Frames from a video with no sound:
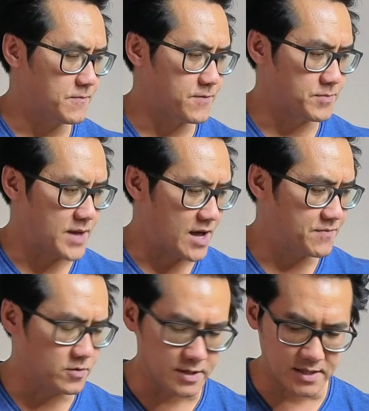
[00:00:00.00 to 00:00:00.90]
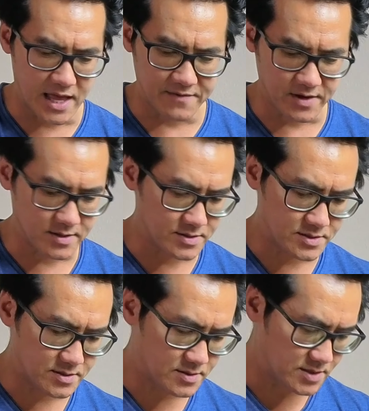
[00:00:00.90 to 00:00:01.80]
iPhone 11,
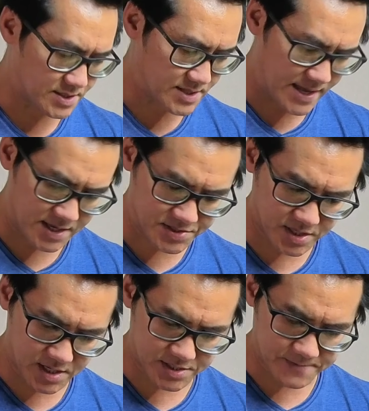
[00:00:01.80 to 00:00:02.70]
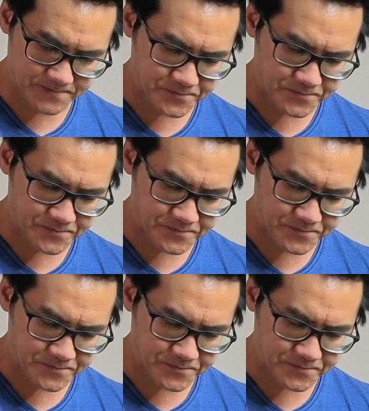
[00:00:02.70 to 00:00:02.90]
does not exist.